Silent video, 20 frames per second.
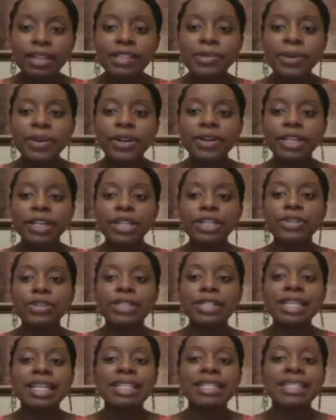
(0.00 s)
So we're going to
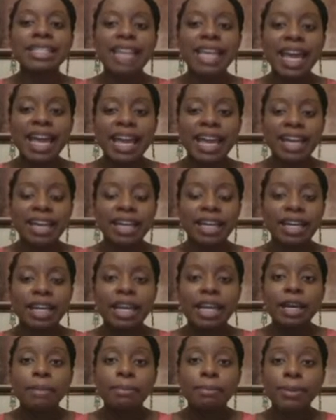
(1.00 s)
use de
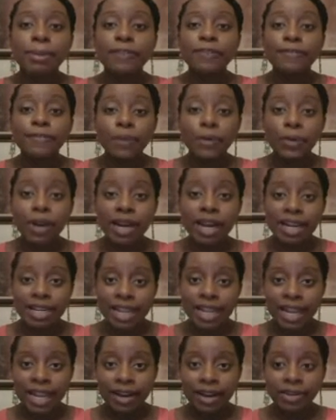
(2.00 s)
before a
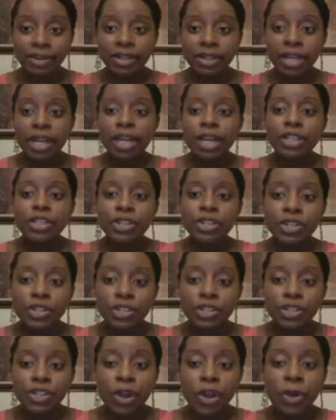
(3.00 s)
noun to
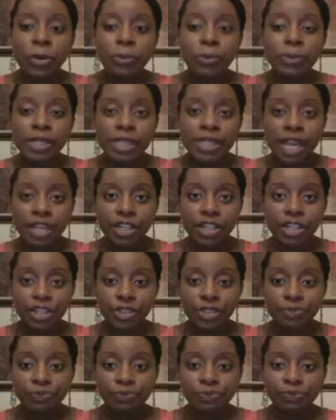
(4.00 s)
show possession.